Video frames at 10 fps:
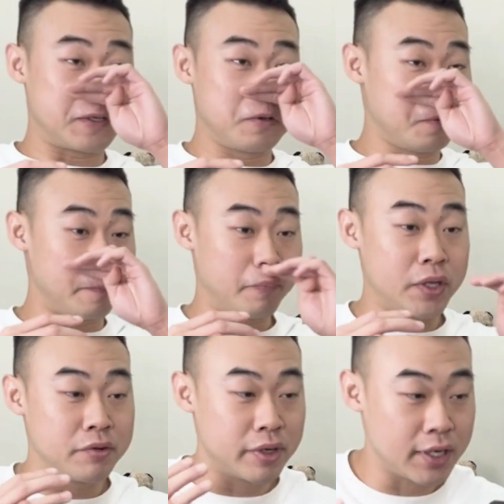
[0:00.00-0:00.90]
so
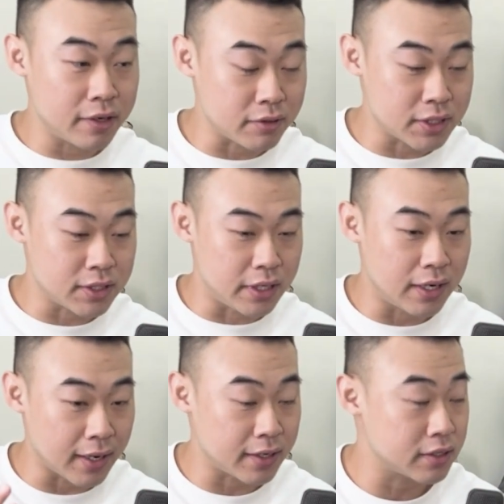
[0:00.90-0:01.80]
when you were young, you just
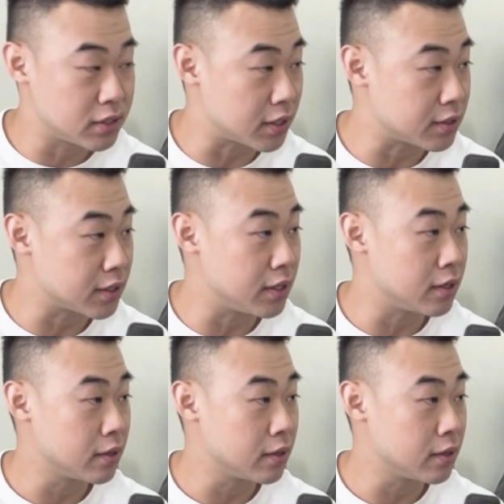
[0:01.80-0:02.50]
didn't like chicken skin.